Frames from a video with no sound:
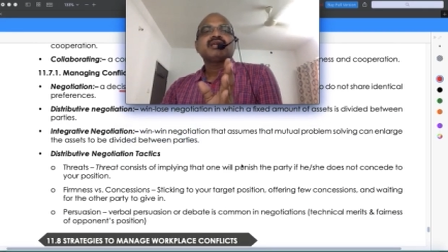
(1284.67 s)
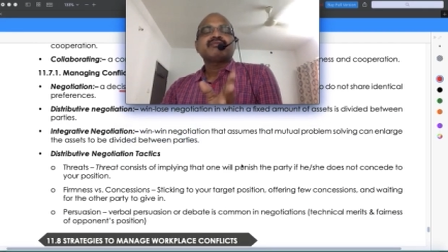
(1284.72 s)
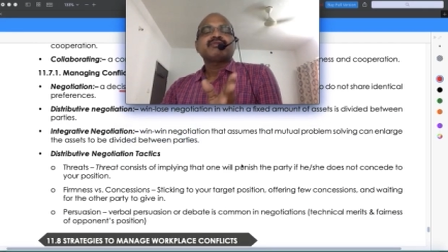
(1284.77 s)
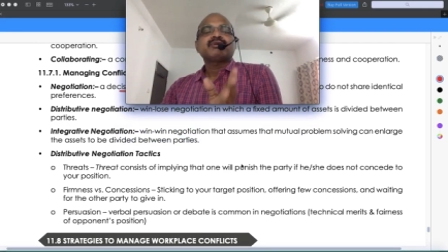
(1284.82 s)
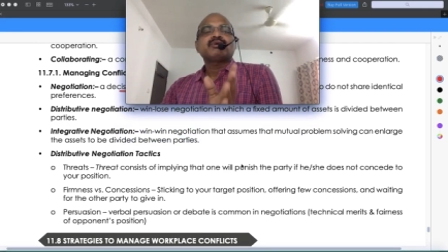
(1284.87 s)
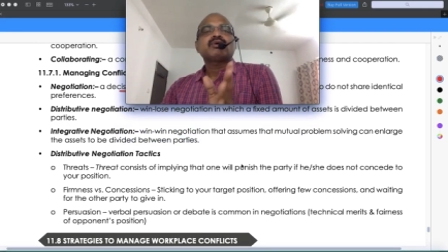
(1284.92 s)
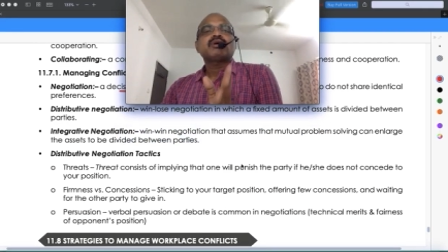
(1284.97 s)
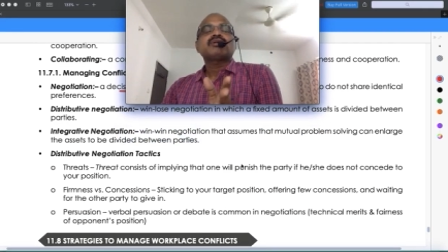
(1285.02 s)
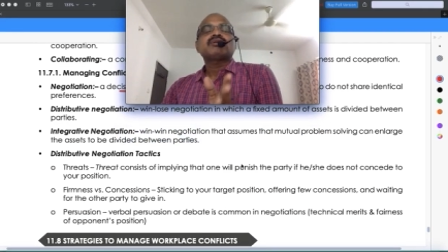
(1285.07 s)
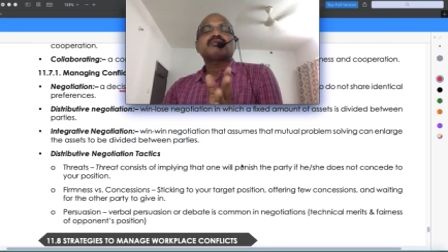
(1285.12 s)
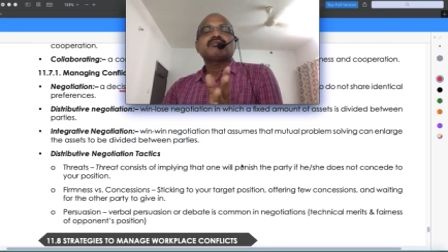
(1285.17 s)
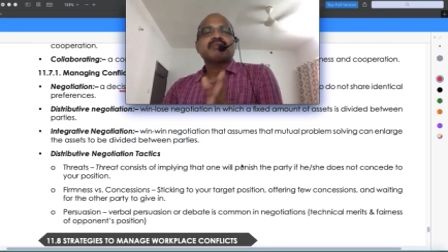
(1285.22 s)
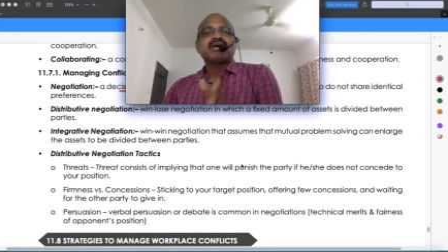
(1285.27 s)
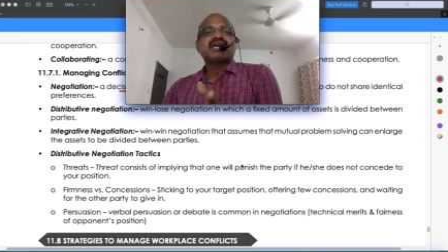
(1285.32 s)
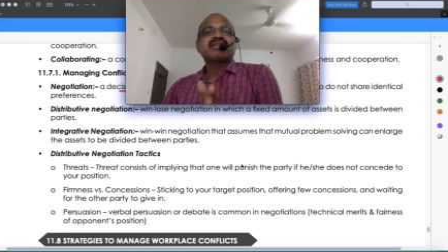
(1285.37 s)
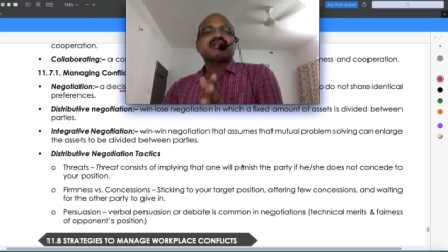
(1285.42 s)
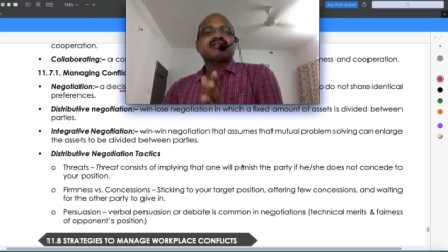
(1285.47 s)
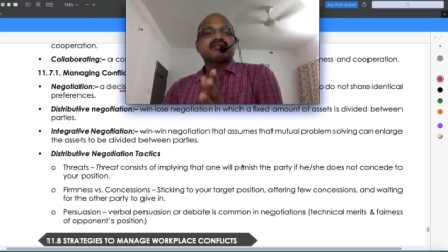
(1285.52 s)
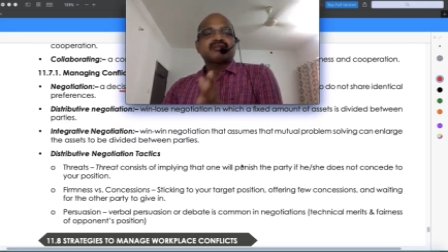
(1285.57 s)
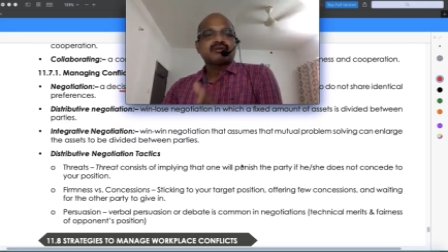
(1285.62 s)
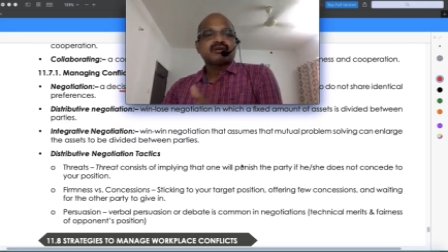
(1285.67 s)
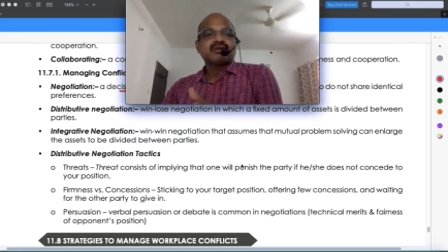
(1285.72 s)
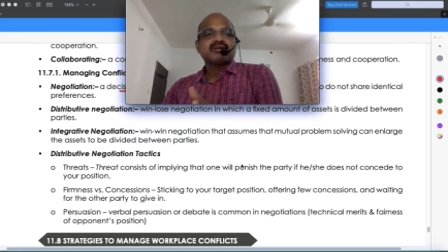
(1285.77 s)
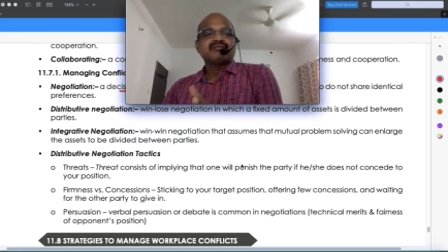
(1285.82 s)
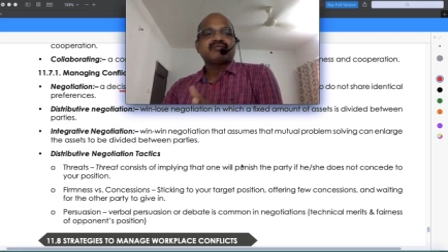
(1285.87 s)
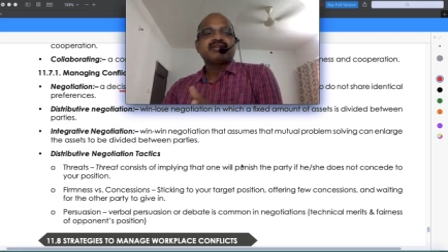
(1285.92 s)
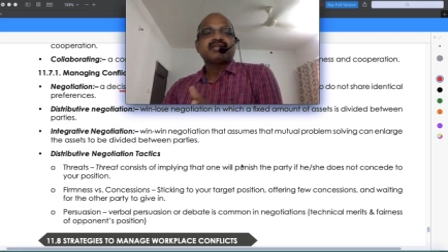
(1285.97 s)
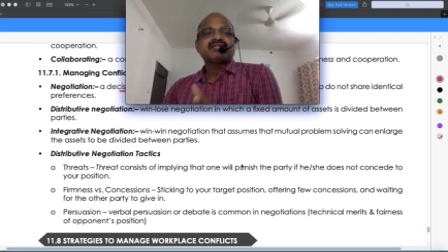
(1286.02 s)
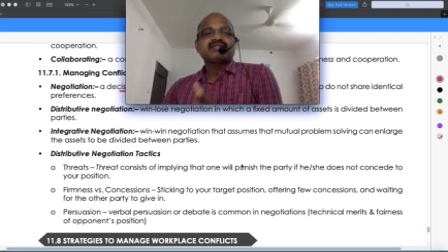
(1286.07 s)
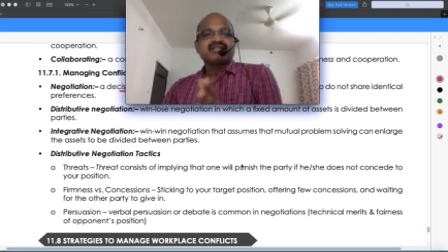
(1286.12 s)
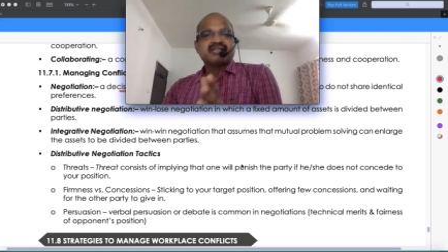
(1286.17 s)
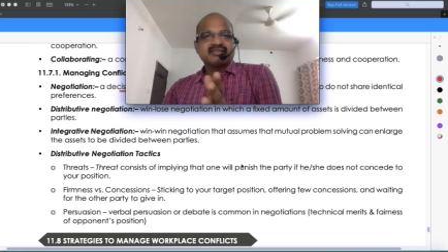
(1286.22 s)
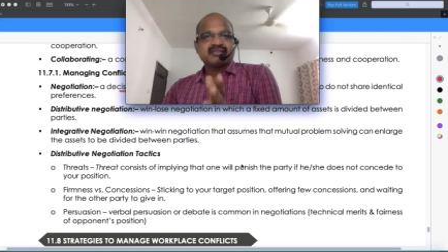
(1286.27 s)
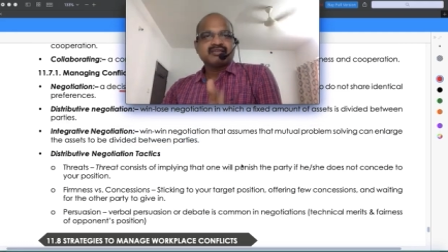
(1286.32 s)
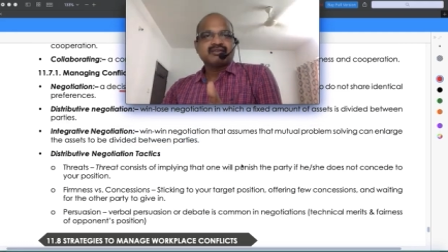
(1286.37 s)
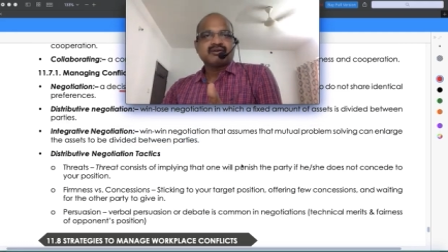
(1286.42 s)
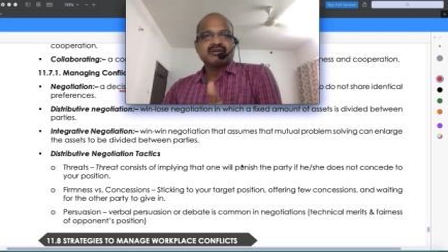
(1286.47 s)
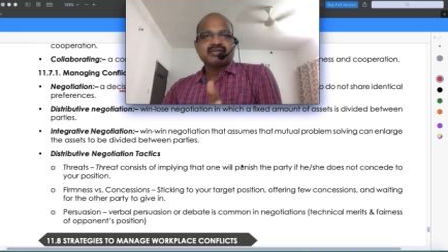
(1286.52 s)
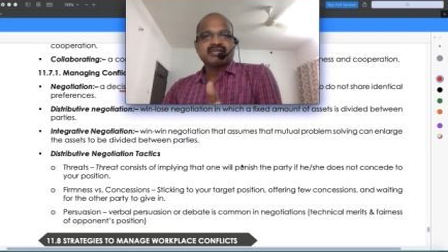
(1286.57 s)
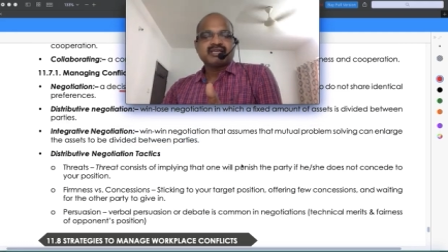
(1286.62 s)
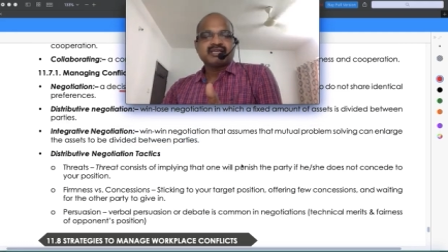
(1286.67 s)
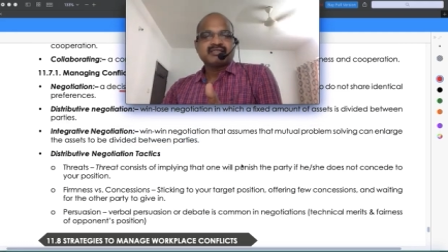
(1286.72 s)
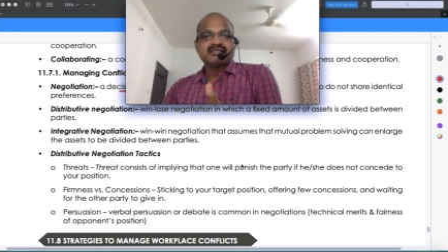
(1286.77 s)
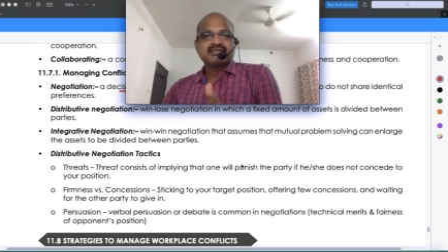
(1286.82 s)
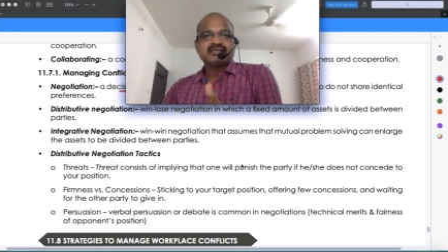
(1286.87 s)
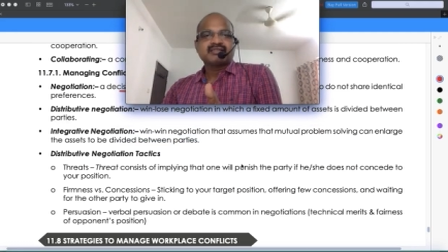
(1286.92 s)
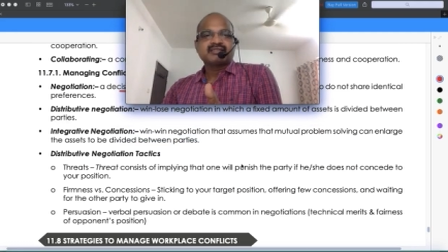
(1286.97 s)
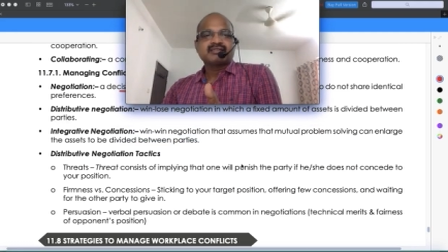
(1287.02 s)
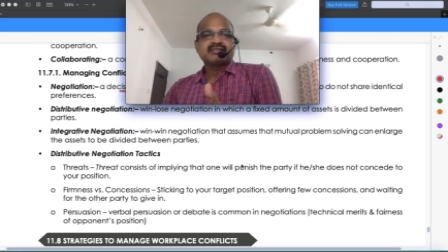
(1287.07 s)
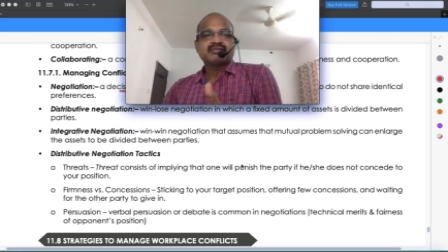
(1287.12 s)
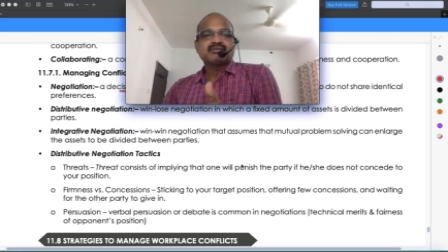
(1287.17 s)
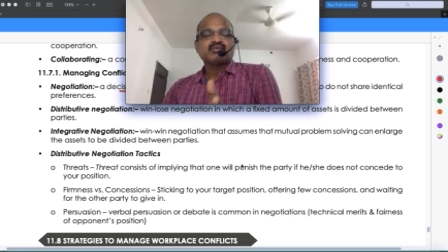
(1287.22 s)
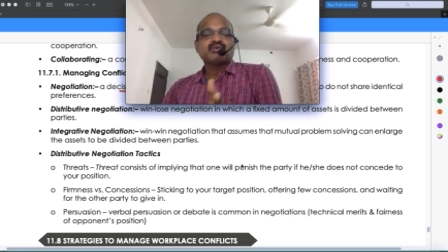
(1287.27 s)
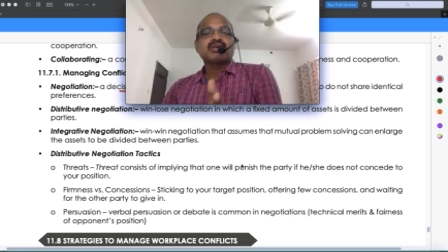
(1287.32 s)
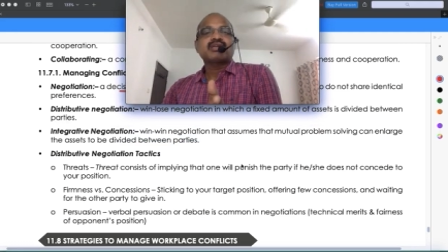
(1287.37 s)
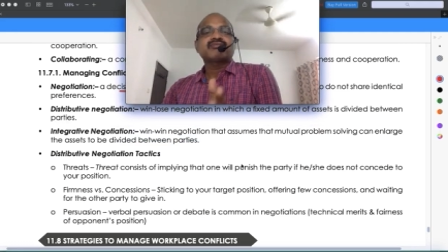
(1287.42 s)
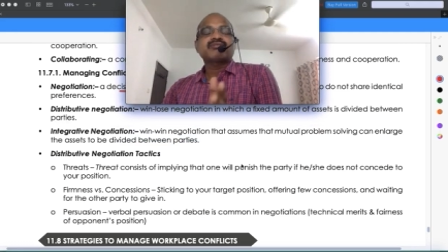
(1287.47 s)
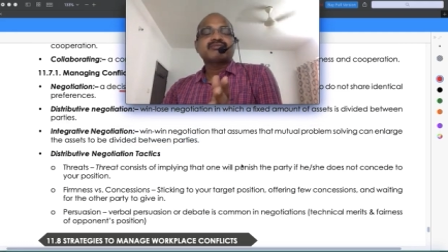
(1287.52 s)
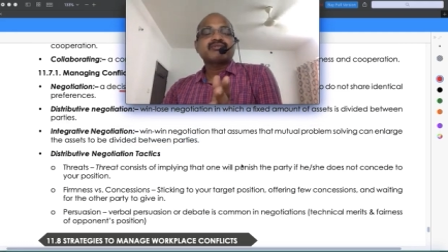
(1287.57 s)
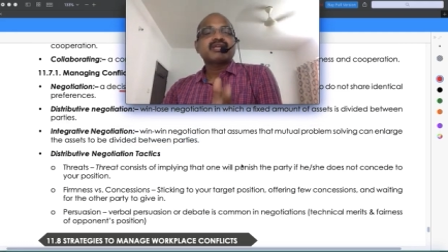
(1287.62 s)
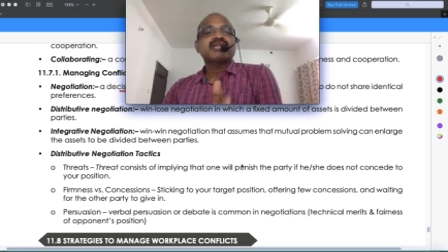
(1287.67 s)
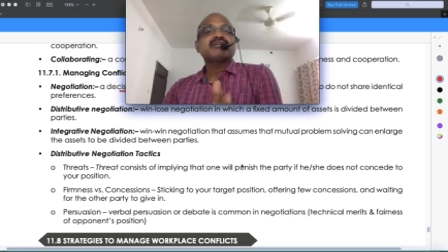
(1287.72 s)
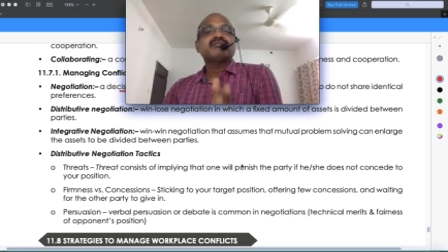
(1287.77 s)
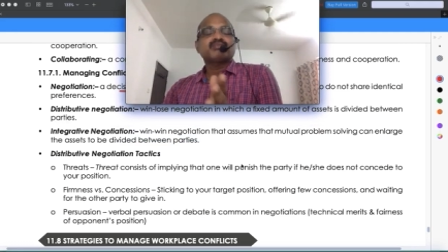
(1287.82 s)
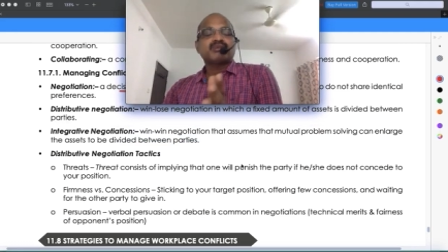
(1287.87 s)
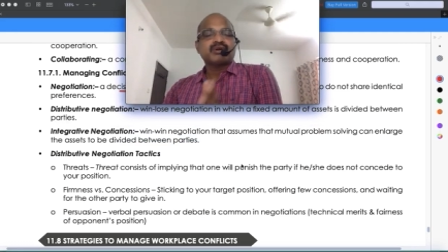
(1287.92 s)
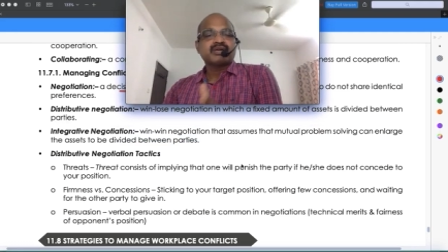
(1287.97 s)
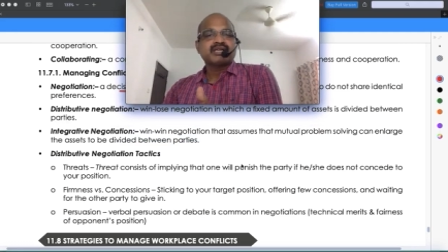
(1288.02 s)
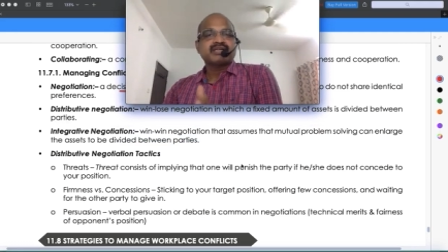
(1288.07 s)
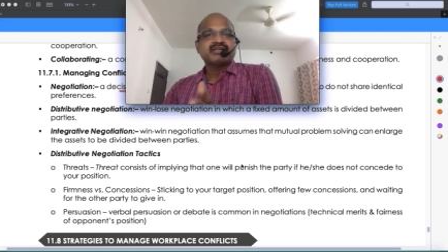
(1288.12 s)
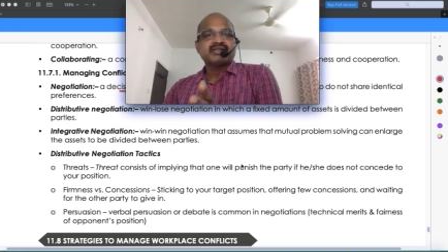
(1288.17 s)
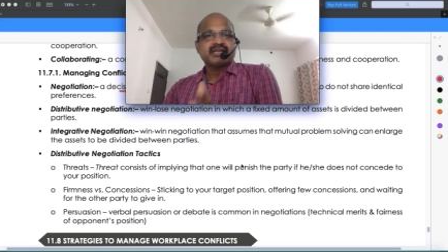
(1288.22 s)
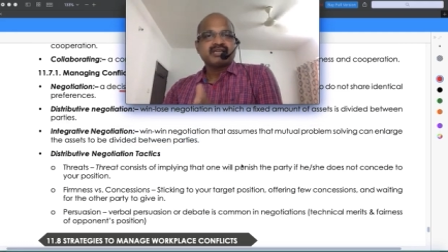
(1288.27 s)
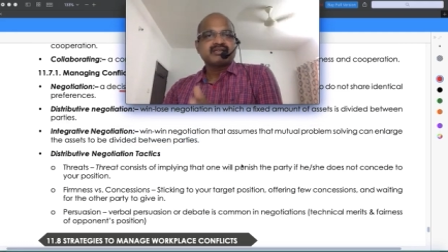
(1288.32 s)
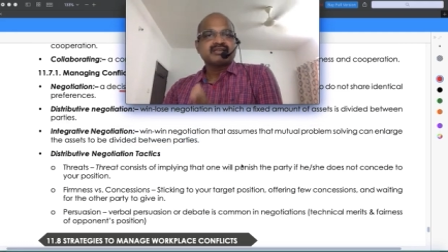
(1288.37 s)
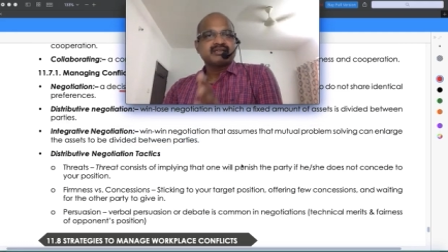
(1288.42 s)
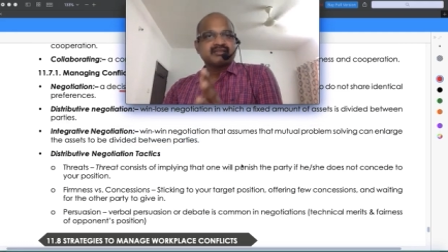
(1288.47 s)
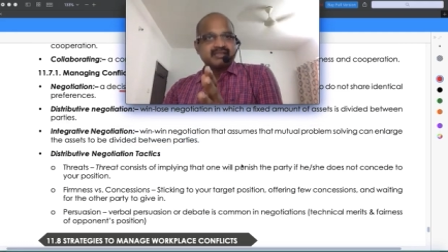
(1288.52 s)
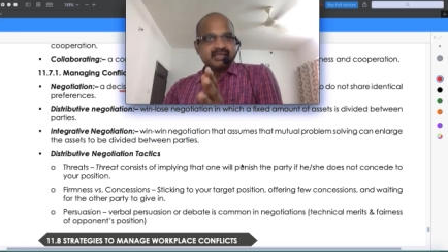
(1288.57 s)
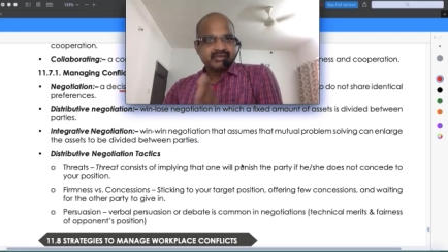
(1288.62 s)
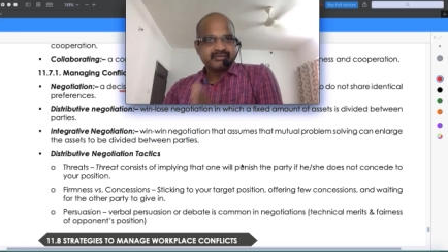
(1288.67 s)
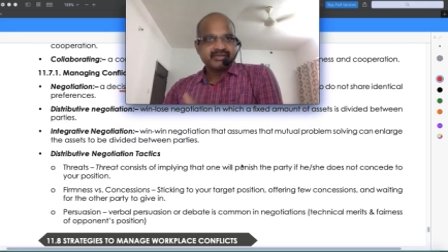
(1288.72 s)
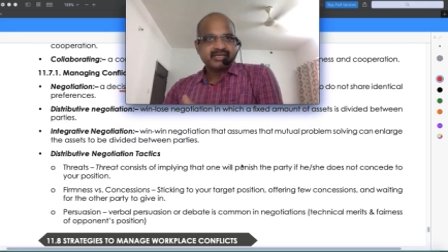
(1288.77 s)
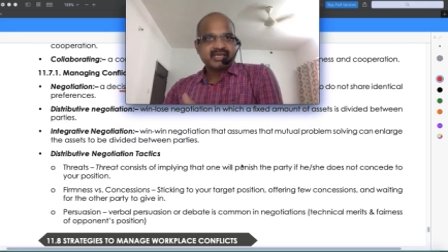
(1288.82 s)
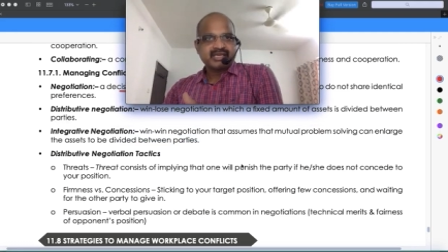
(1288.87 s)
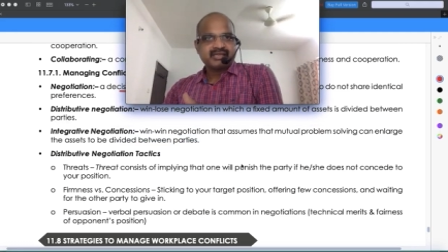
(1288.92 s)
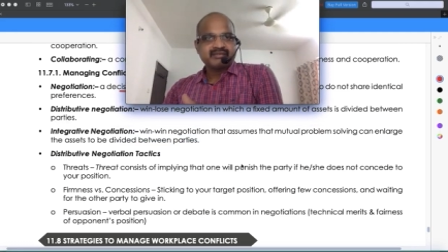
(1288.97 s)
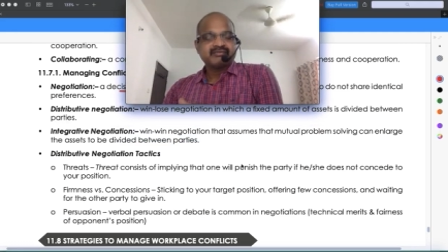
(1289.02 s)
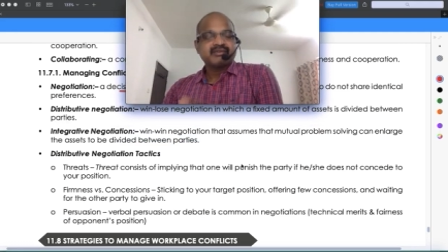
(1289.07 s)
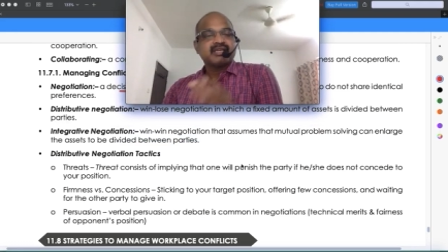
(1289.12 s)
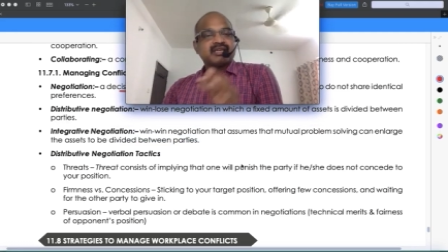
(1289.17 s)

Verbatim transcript: if you want to manage conflicts at the organization one of the very important technique that we have